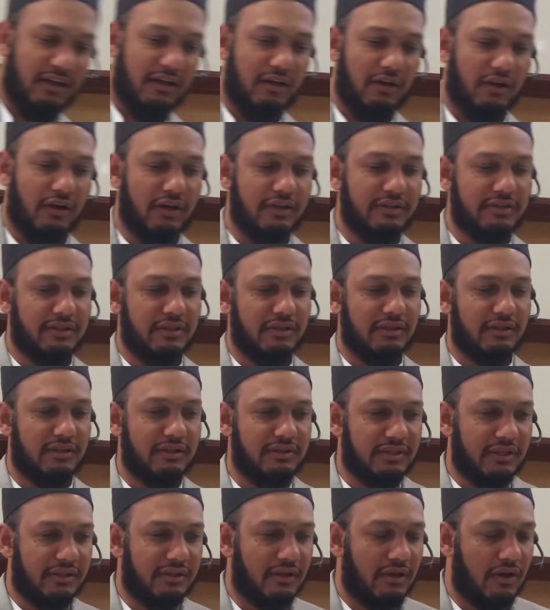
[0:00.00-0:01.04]
Last thing is
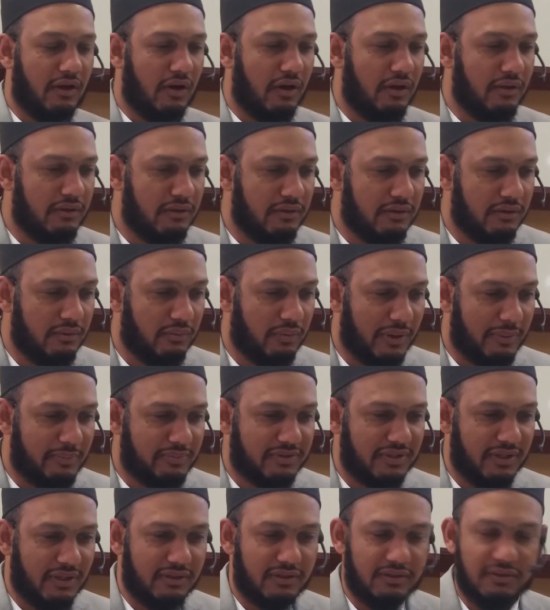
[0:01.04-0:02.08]
that on the
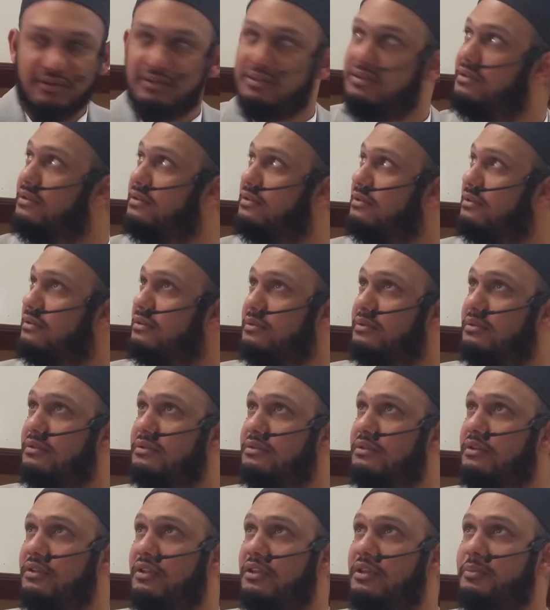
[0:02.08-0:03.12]
website,
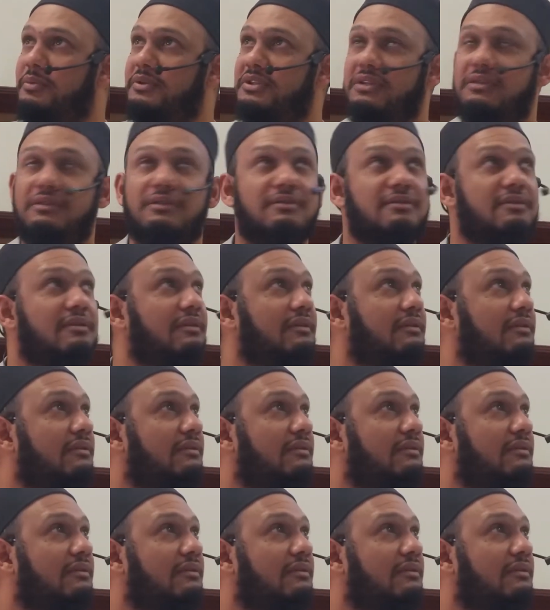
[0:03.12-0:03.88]
not on the project, is it?